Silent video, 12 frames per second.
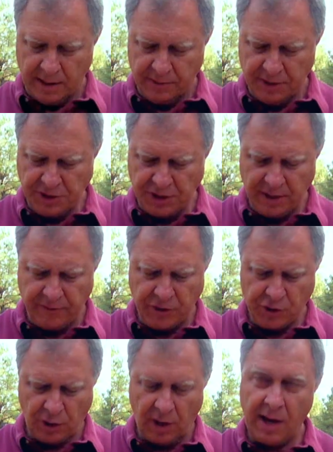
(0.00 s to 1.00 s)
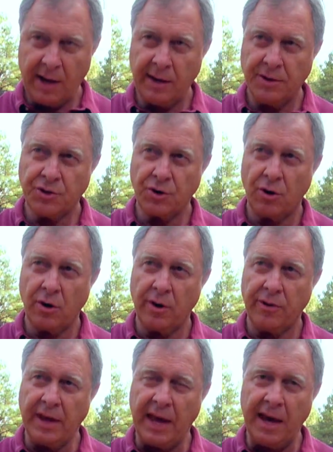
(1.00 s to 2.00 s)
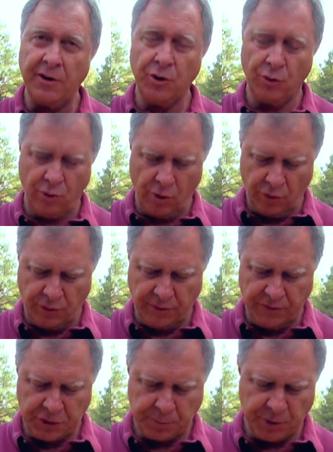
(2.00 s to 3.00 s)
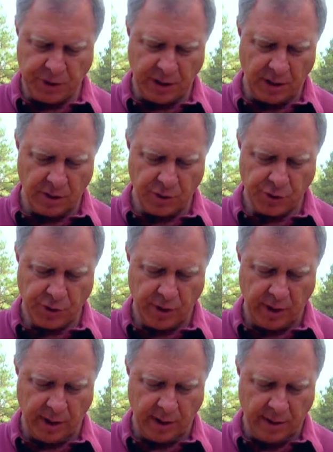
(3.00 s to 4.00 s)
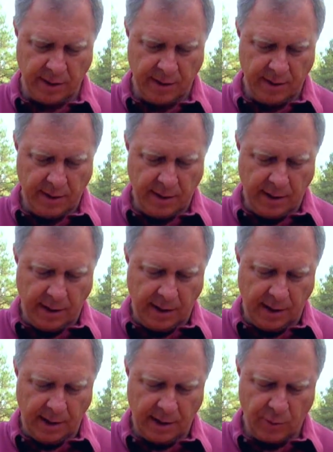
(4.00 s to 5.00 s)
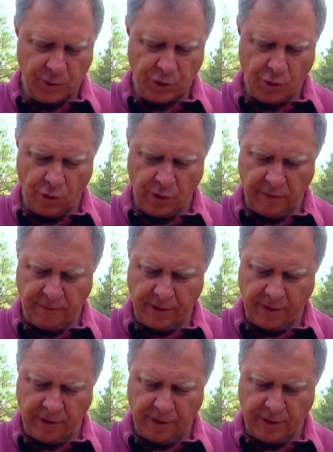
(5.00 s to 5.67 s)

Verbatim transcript: these individual lines are the annual growth of this particular tree. And it was growing